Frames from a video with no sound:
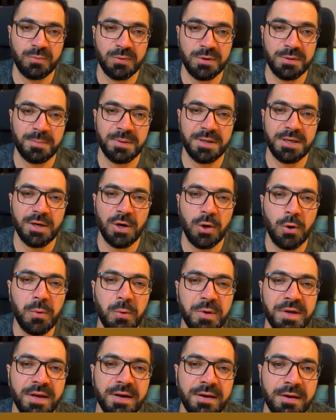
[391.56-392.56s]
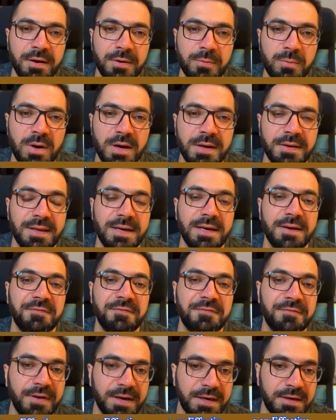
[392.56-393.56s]
would be, how can I write an
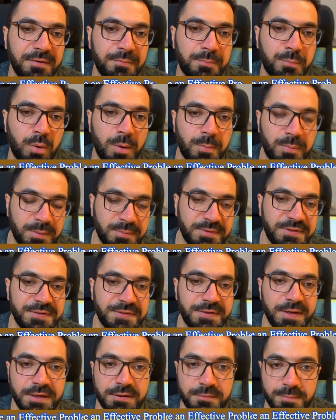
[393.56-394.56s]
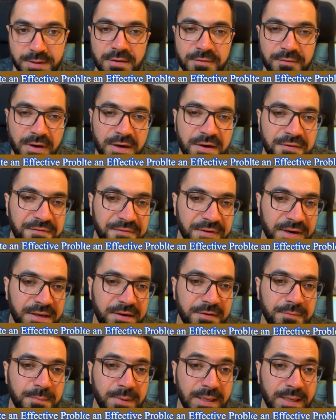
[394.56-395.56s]
effective problem statement? One
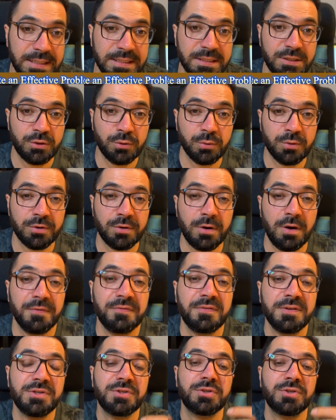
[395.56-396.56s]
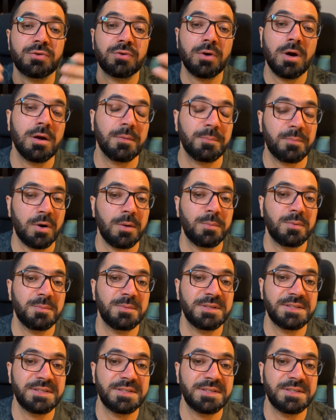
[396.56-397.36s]
effective method to craft a strong problem